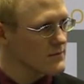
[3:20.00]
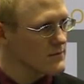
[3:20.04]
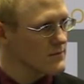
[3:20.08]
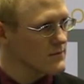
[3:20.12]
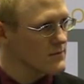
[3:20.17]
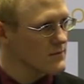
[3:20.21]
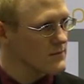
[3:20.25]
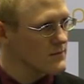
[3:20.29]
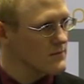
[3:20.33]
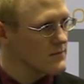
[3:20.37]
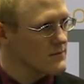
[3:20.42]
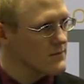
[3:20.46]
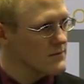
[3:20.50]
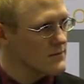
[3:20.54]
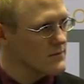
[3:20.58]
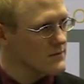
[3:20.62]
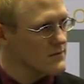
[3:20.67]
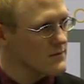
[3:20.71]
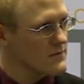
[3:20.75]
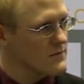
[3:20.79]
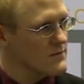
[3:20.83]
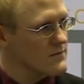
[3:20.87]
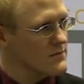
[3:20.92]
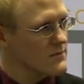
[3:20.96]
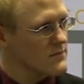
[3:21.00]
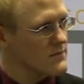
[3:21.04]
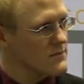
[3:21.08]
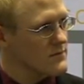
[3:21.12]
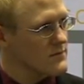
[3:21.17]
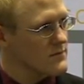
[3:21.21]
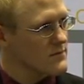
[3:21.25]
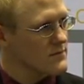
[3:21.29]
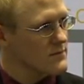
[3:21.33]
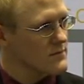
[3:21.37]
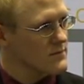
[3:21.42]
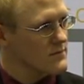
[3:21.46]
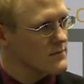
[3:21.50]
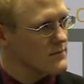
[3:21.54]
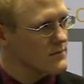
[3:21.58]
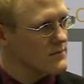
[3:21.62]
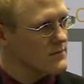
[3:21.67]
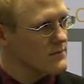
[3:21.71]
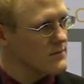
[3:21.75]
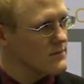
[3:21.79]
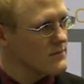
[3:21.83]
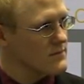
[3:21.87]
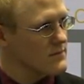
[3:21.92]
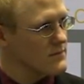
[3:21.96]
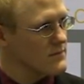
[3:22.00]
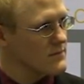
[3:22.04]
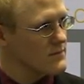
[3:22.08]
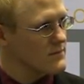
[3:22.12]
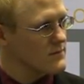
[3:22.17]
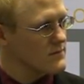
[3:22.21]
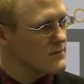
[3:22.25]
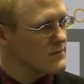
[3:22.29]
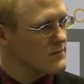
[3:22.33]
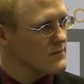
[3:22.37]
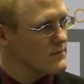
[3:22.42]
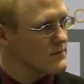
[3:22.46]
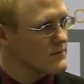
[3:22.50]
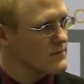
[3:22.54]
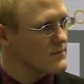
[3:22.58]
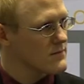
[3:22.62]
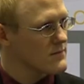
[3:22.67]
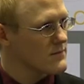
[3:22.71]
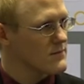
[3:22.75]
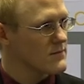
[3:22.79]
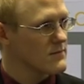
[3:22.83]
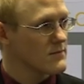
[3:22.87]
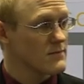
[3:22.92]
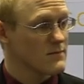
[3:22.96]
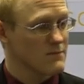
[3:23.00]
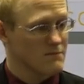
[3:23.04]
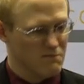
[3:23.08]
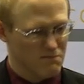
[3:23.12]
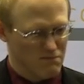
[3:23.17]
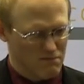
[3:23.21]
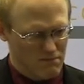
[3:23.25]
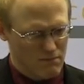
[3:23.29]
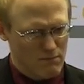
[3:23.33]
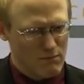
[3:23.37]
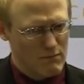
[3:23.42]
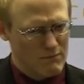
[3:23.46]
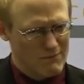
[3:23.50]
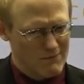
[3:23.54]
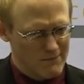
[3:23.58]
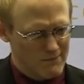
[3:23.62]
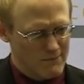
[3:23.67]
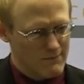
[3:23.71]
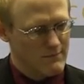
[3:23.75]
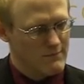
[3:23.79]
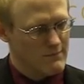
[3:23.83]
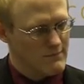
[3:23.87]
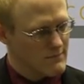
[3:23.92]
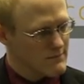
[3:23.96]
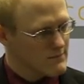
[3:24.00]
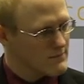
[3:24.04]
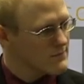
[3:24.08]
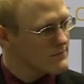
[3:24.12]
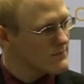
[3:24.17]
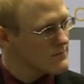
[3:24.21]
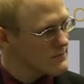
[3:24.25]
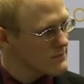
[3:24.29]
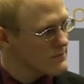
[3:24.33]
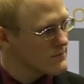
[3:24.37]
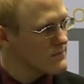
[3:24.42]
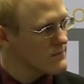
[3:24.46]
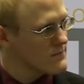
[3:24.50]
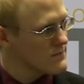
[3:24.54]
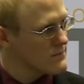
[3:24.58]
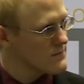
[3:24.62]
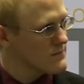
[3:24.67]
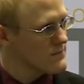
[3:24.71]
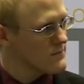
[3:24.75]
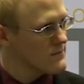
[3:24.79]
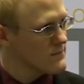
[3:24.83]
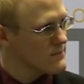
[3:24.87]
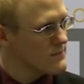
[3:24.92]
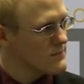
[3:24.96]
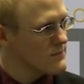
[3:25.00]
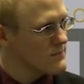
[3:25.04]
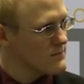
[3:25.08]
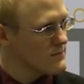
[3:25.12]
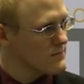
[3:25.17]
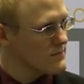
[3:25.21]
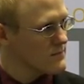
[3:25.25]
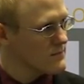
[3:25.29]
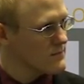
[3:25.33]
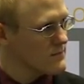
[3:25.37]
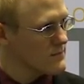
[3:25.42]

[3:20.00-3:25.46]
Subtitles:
No words are spoken by the person on screen.